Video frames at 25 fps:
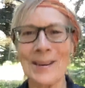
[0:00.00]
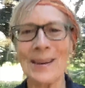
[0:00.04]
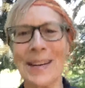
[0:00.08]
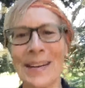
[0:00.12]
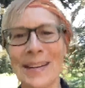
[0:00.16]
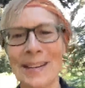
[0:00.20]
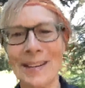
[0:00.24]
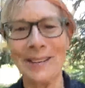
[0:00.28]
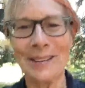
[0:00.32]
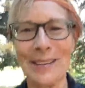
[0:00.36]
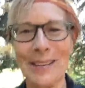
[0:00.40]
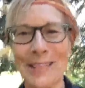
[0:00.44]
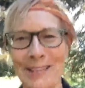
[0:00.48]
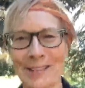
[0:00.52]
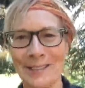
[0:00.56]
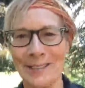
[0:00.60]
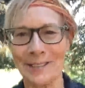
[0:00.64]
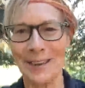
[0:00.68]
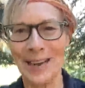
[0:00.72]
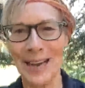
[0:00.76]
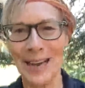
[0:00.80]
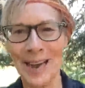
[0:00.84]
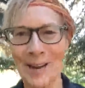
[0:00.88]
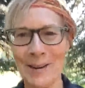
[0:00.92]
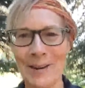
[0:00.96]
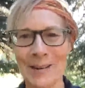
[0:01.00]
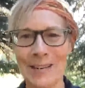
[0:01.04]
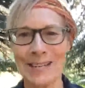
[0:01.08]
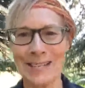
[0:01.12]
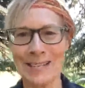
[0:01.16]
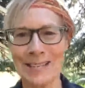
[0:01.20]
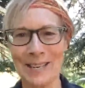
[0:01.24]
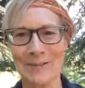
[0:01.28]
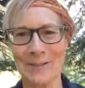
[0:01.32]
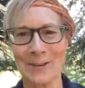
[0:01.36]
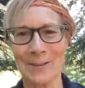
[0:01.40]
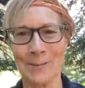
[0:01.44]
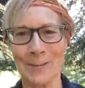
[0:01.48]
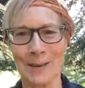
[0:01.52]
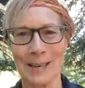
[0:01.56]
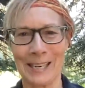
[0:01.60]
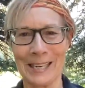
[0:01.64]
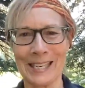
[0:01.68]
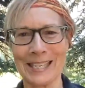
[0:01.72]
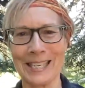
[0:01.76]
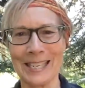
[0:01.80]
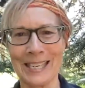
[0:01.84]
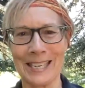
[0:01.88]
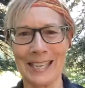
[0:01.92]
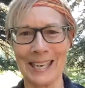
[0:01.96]
hello, hello. How is everybody
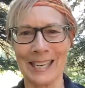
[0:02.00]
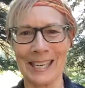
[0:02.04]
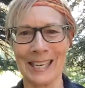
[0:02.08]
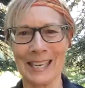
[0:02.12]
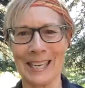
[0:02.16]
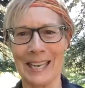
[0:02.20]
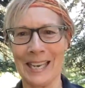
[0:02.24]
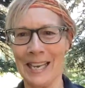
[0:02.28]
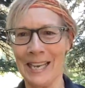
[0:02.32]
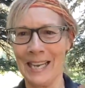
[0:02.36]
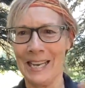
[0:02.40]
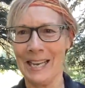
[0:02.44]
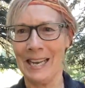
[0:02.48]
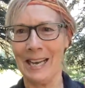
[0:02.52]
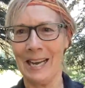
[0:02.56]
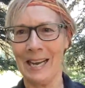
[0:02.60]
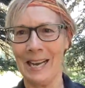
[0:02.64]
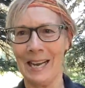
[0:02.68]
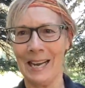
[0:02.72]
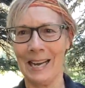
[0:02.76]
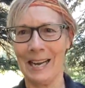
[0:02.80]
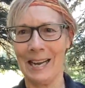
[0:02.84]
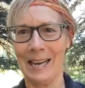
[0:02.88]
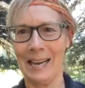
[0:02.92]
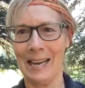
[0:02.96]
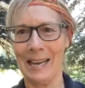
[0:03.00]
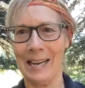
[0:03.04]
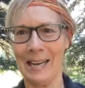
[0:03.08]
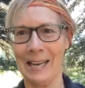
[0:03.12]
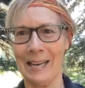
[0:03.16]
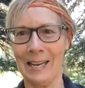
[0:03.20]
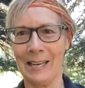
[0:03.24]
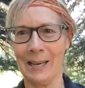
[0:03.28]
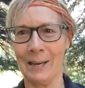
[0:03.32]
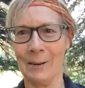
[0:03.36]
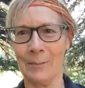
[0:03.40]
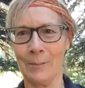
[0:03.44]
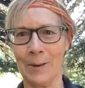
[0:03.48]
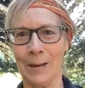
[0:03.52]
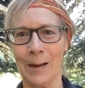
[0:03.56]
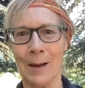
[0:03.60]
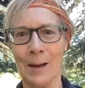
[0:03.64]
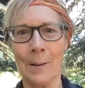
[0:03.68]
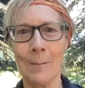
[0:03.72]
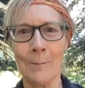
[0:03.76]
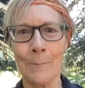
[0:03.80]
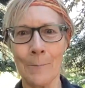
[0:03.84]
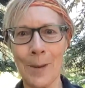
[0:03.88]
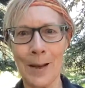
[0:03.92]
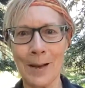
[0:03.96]
today? I am
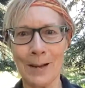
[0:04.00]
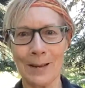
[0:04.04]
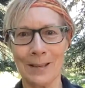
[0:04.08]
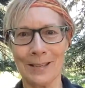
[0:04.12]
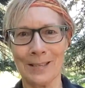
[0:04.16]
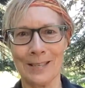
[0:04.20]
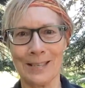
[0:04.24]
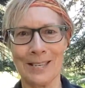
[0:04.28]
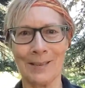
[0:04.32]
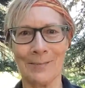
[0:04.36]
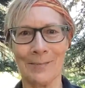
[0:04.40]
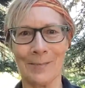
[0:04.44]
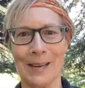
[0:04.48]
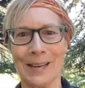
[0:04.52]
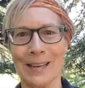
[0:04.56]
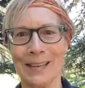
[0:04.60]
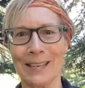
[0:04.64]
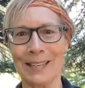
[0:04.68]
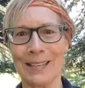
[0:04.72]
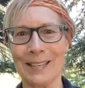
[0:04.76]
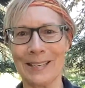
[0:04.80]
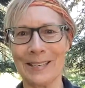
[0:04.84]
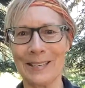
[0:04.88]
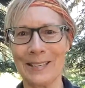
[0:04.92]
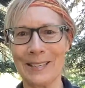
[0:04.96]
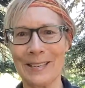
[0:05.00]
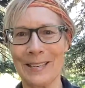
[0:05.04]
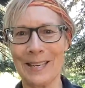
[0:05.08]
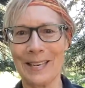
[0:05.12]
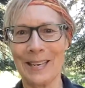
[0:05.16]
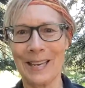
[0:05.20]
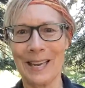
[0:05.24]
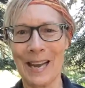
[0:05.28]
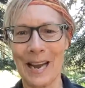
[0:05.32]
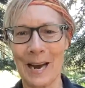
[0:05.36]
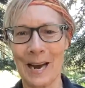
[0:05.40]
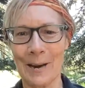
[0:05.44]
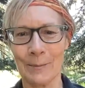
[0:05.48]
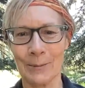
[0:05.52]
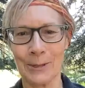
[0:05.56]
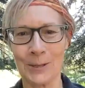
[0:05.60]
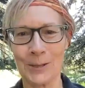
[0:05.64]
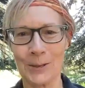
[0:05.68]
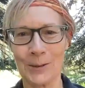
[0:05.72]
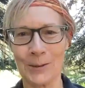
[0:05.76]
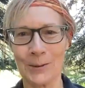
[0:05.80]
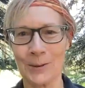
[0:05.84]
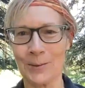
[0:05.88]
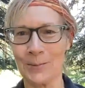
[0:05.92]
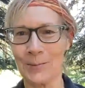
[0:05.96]
balancing my camera,
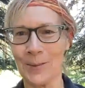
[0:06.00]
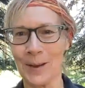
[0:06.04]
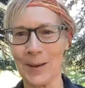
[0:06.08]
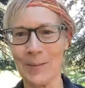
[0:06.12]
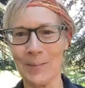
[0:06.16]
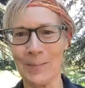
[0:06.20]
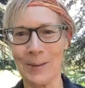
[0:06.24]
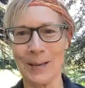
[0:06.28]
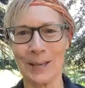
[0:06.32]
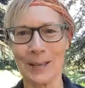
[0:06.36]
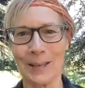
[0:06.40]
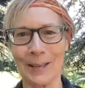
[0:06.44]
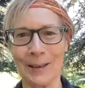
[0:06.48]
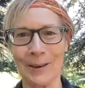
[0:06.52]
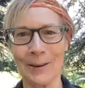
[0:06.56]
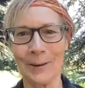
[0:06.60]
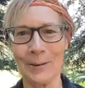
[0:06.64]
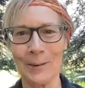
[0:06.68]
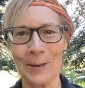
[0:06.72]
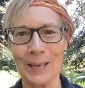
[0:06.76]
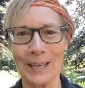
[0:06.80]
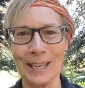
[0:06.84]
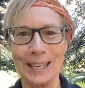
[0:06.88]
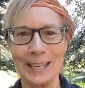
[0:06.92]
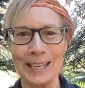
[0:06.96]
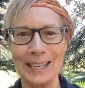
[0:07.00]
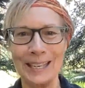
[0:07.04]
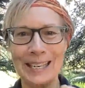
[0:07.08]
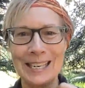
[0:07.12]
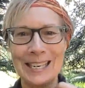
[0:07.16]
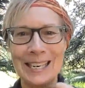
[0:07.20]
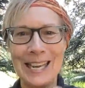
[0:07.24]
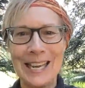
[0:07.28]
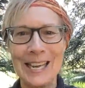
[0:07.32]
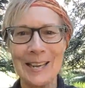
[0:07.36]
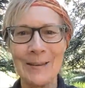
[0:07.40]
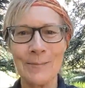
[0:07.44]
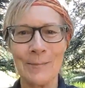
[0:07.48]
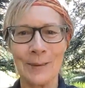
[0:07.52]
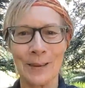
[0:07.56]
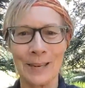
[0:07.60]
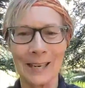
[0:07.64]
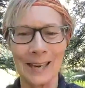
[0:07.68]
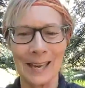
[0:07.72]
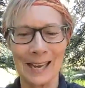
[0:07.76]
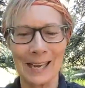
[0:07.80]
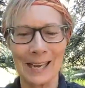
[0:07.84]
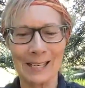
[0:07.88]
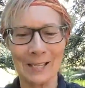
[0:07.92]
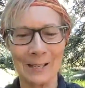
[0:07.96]
so it might be a little wiggly today, but
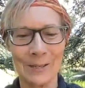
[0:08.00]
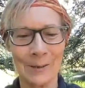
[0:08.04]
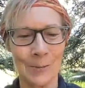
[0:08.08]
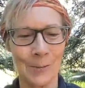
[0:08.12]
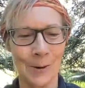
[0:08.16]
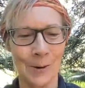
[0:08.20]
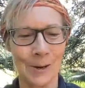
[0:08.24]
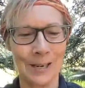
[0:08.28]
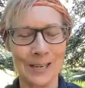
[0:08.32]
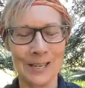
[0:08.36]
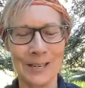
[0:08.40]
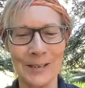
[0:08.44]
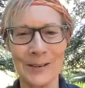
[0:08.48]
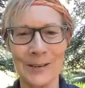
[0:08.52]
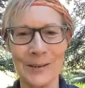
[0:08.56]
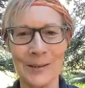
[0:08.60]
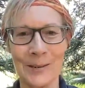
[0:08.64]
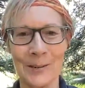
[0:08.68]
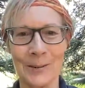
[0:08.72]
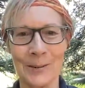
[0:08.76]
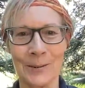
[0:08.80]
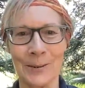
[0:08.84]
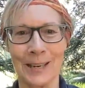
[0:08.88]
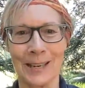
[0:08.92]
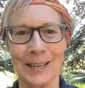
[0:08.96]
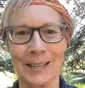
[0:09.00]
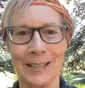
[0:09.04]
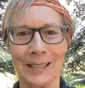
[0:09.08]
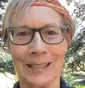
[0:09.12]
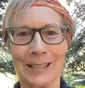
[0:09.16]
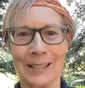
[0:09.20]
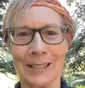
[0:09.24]
I just wanted to uh,